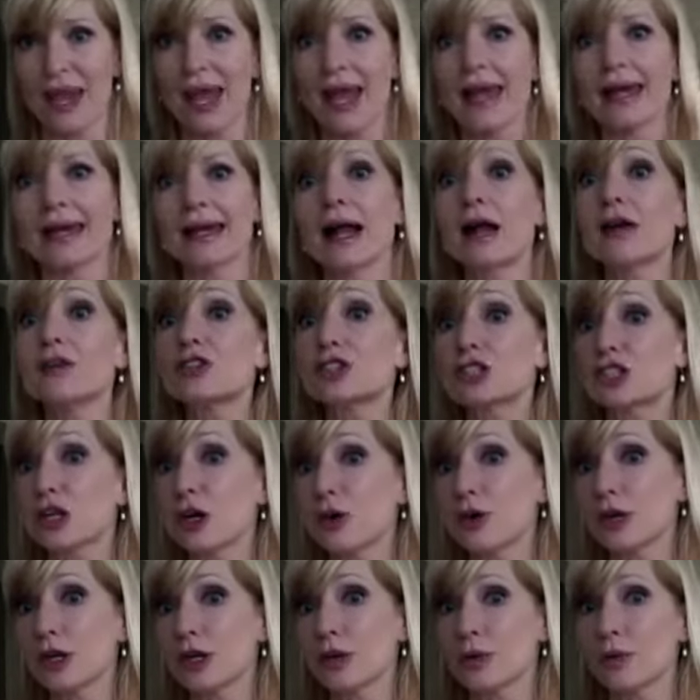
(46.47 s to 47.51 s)
And I'll
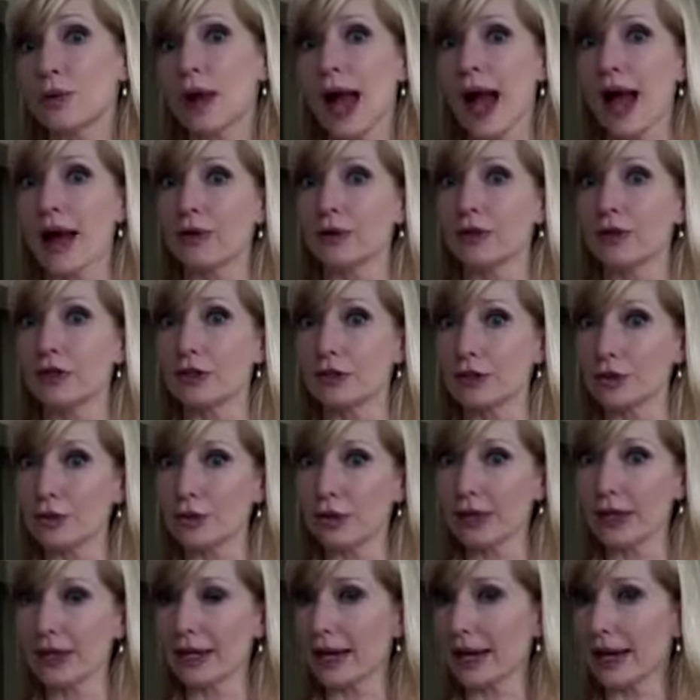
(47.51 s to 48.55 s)
show you how you
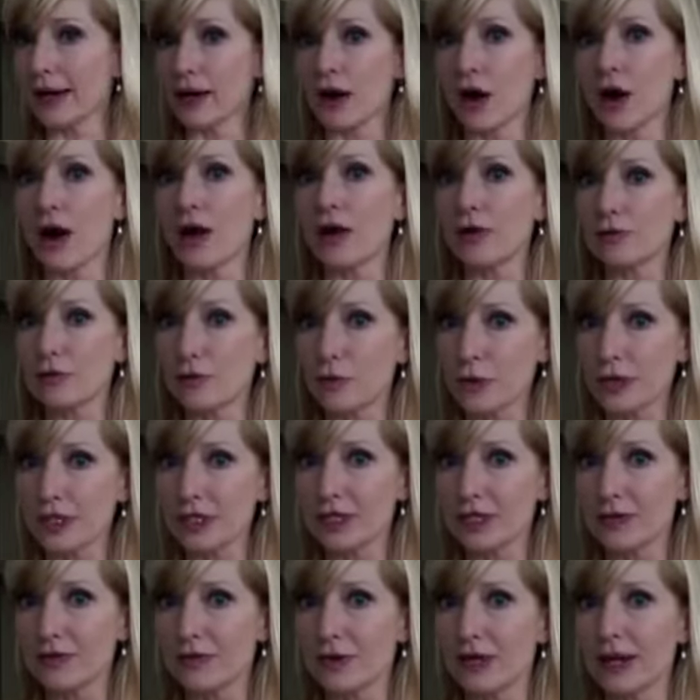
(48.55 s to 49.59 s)
can get all
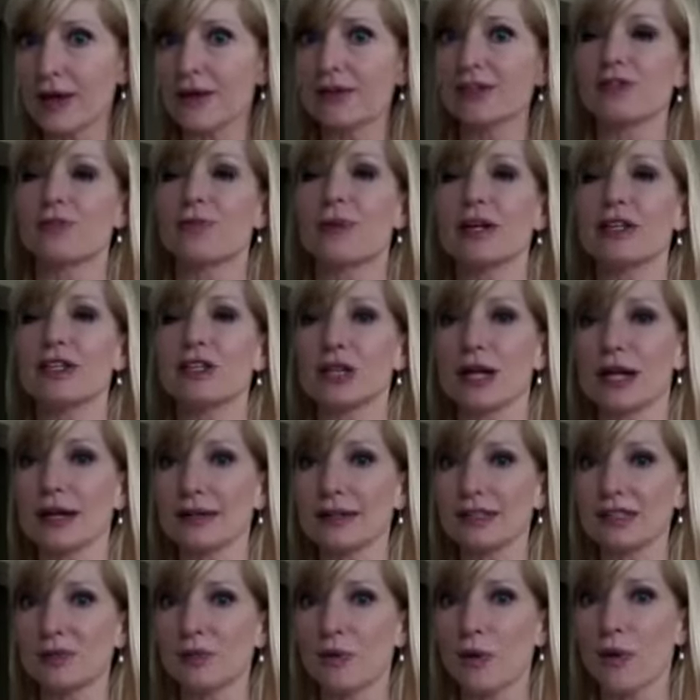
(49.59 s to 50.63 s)
14 videos of my
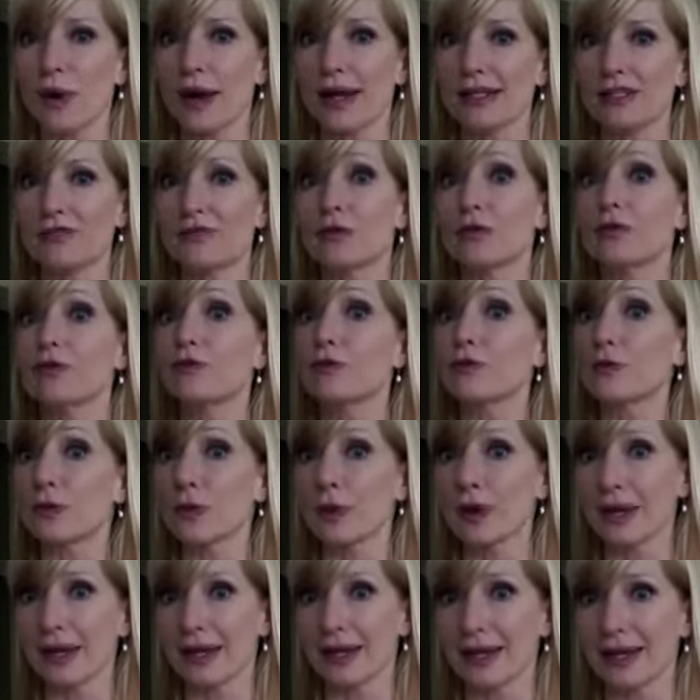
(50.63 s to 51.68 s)
checklist points for
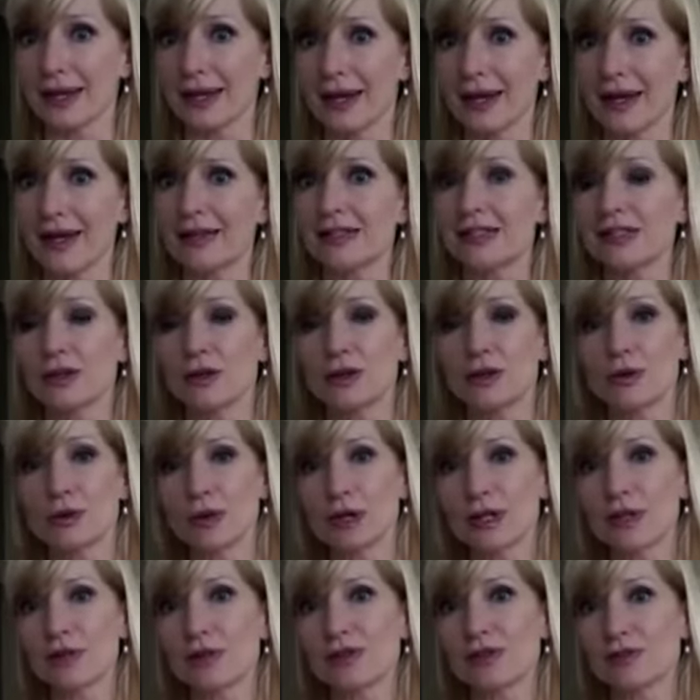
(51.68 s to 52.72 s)
free so you
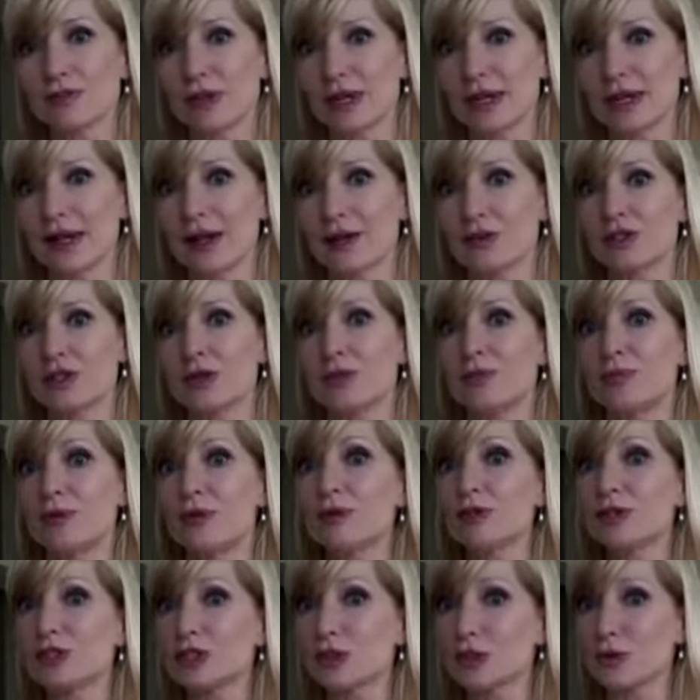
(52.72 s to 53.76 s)
can use video to
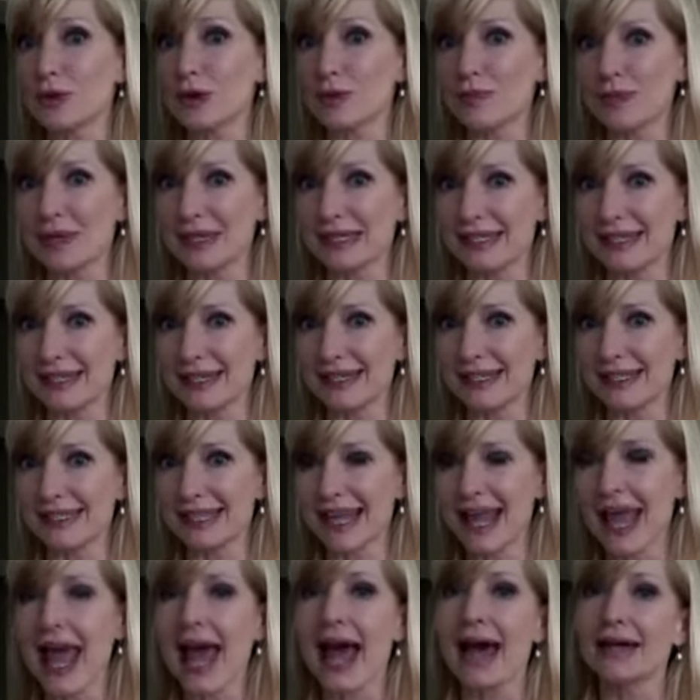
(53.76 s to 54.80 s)
boost your business
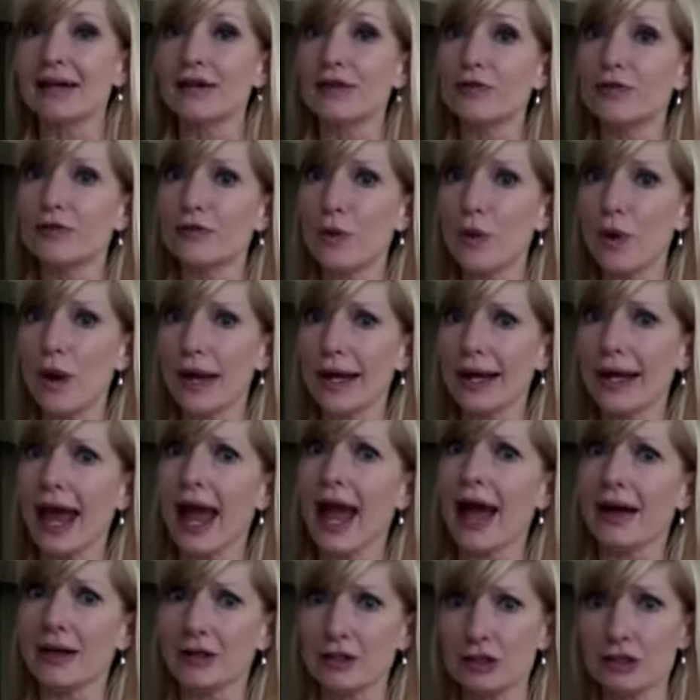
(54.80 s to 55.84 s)
and avoid
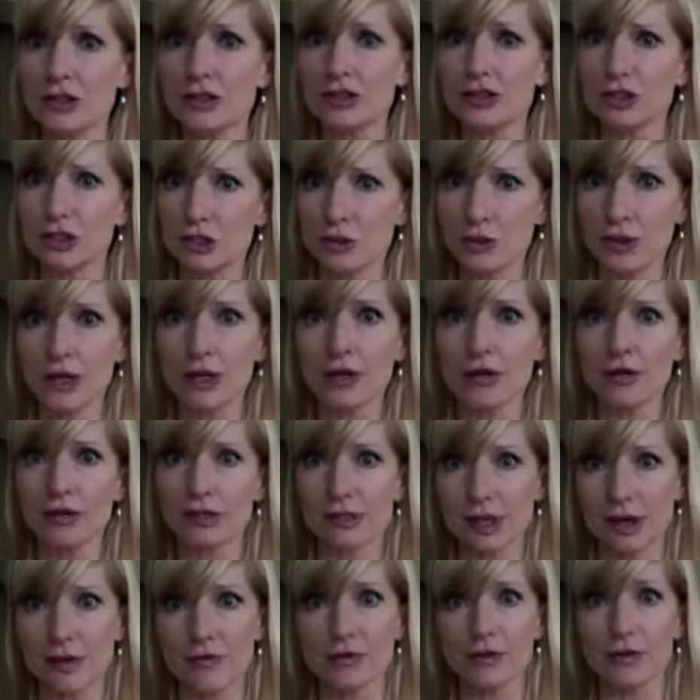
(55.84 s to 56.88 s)
actually shooting
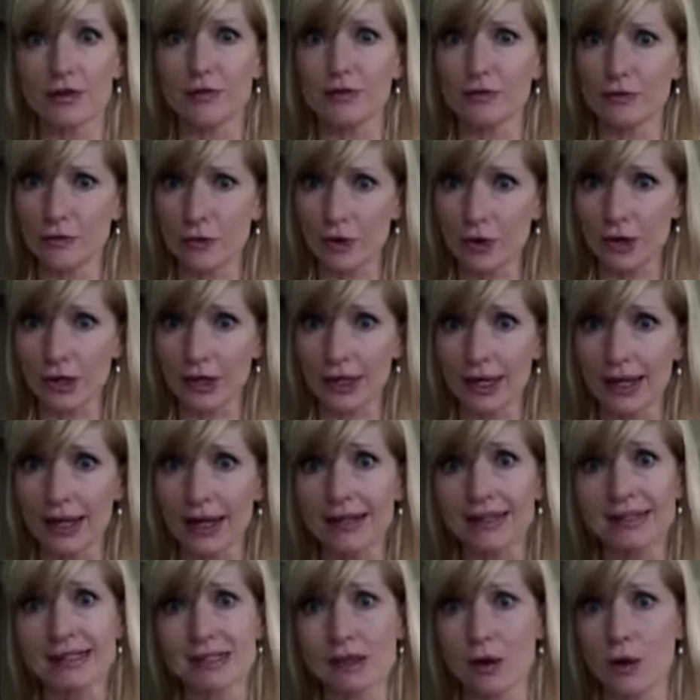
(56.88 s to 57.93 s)
yourself in the foot like
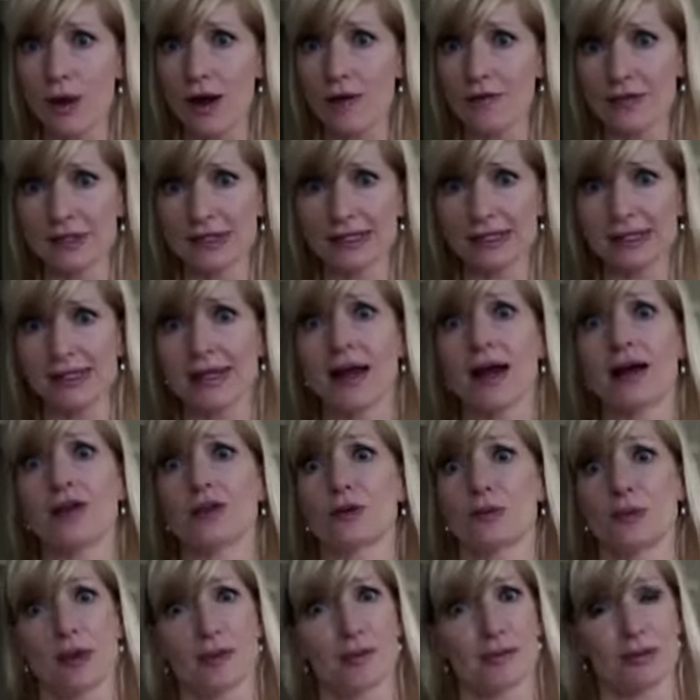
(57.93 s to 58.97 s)
I so often see
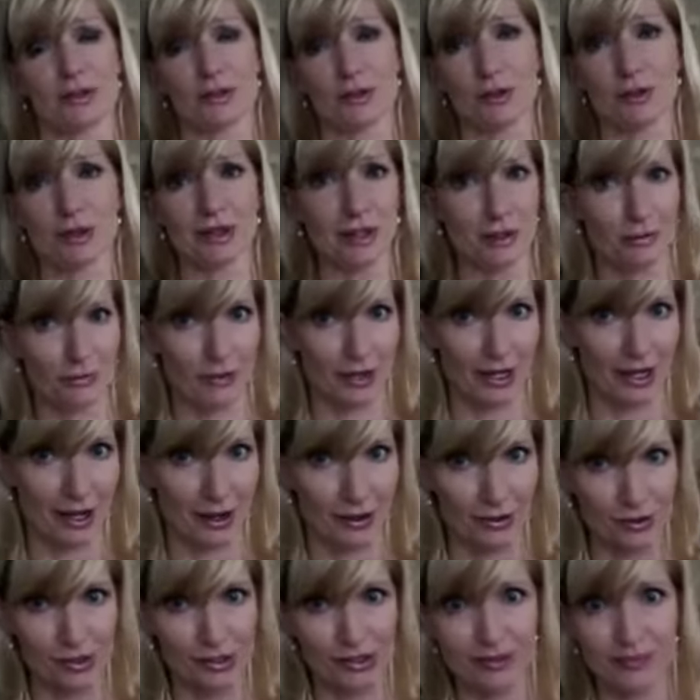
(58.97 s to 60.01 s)
other people do with their
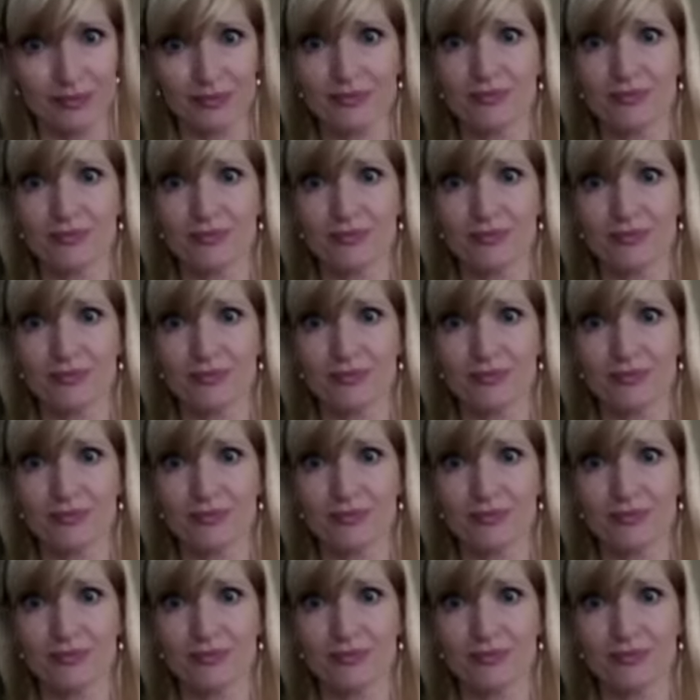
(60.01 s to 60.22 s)
videos.